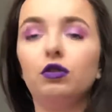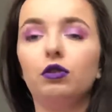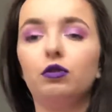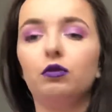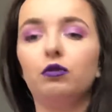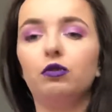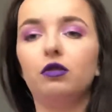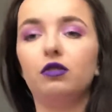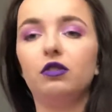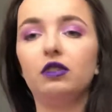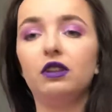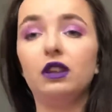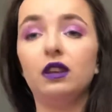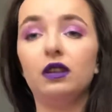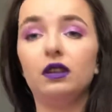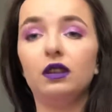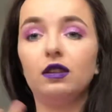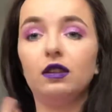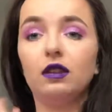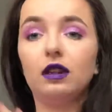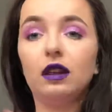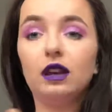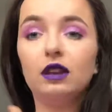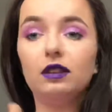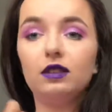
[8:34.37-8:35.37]
You will see it
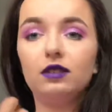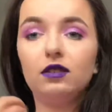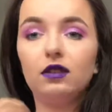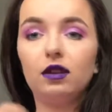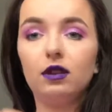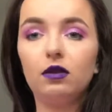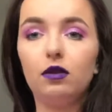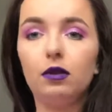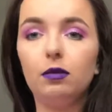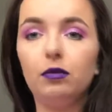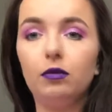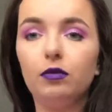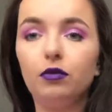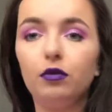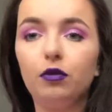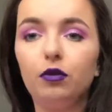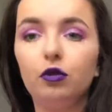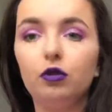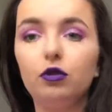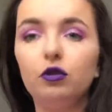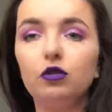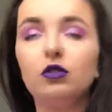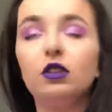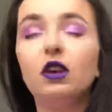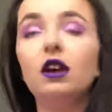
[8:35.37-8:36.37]
on Instagram, of
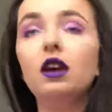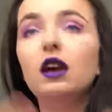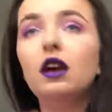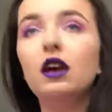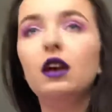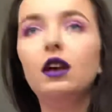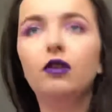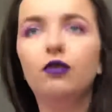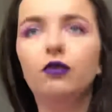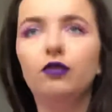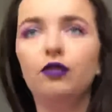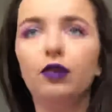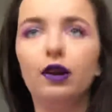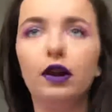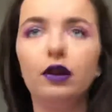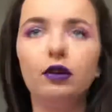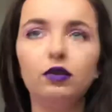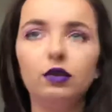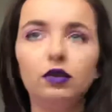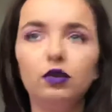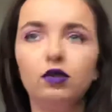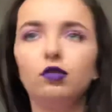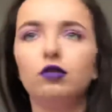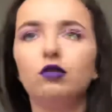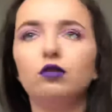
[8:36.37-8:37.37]
course,
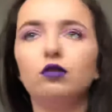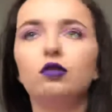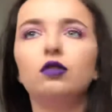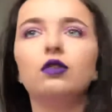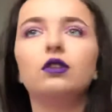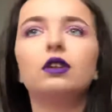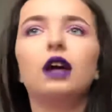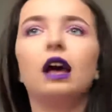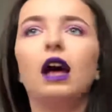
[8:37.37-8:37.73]
very soon.